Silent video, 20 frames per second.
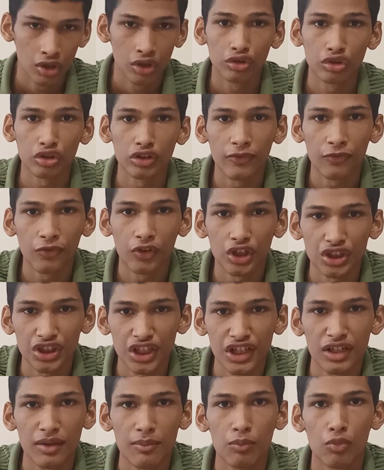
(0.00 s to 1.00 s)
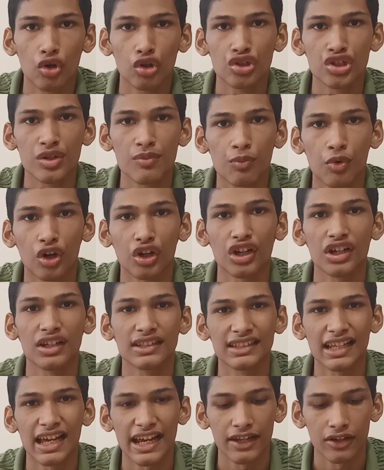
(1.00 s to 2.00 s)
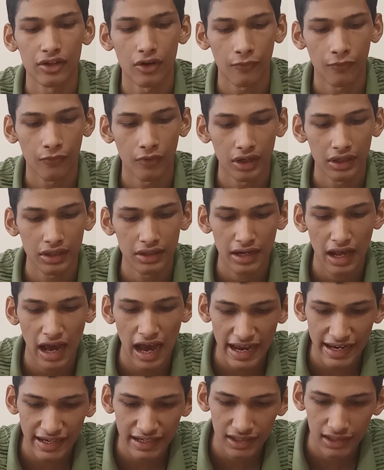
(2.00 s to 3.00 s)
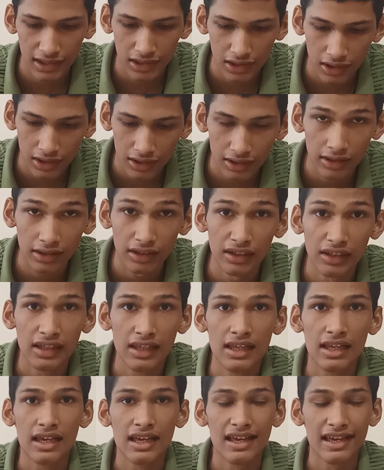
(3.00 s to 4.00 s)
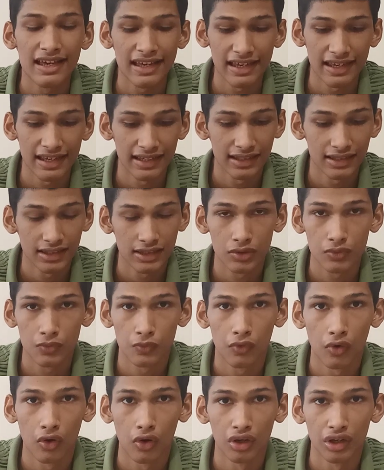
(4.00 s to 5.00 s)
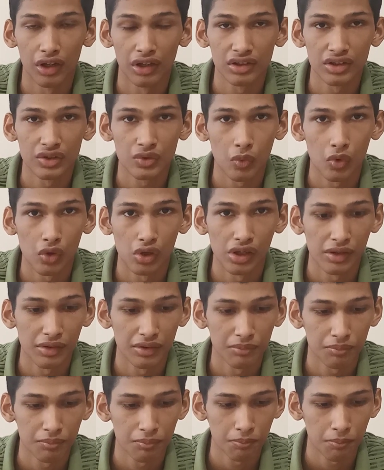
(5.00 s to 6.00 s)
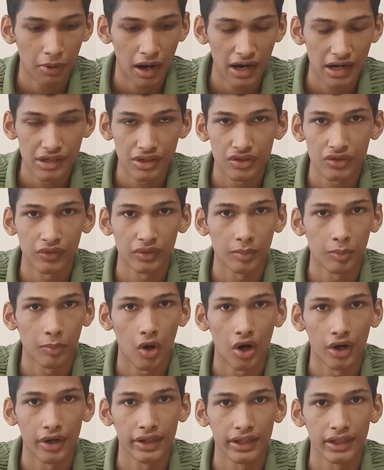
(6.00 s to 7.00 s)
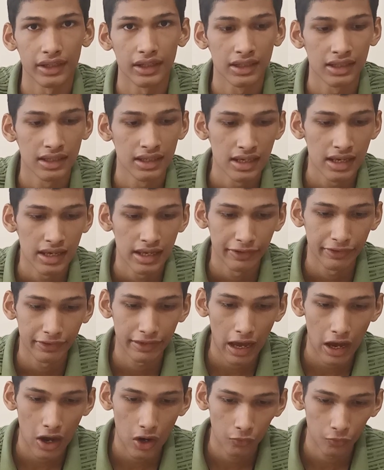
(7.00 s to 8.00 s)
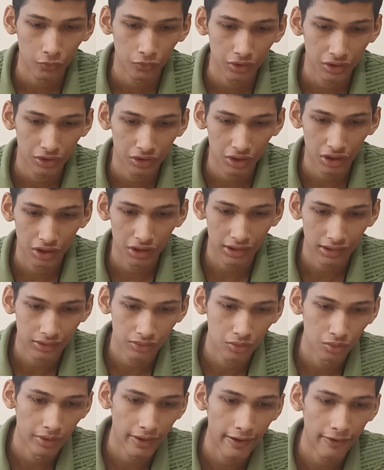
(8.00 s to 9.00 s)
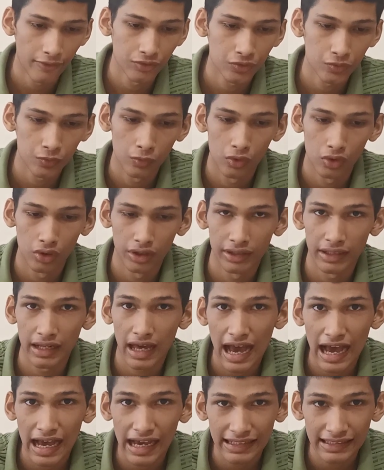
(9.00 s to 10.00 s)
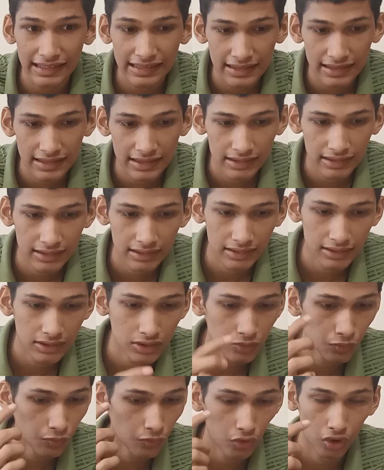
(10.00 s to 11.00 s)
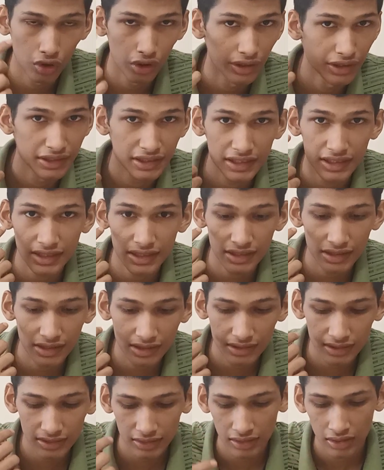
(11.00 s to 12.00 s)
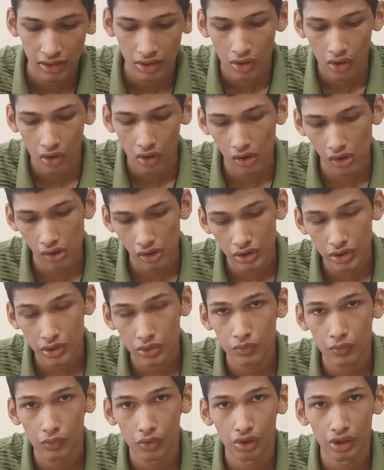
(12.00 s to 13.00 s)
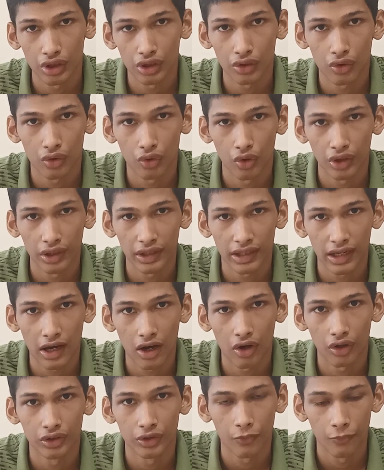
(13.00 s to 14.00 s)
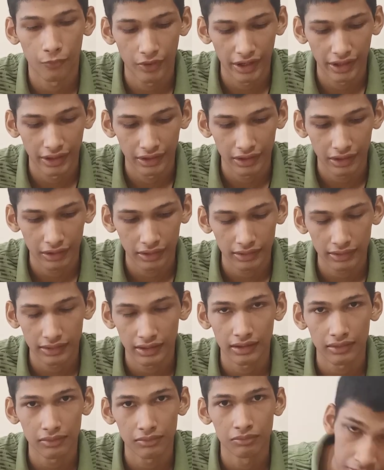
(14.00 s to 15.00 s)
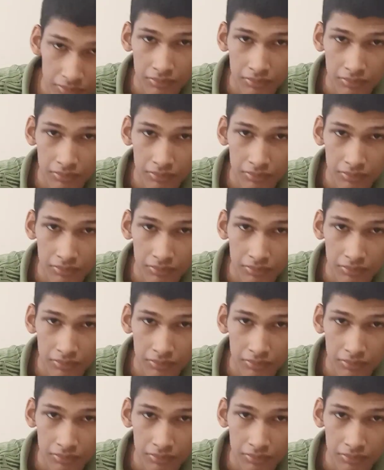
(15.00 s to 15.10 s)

So the first and the most important sign of a dying turtle is swollen parts of the body. Now the turtle could have swollen eyes, swollen ears, or swollen cloaca or the vent.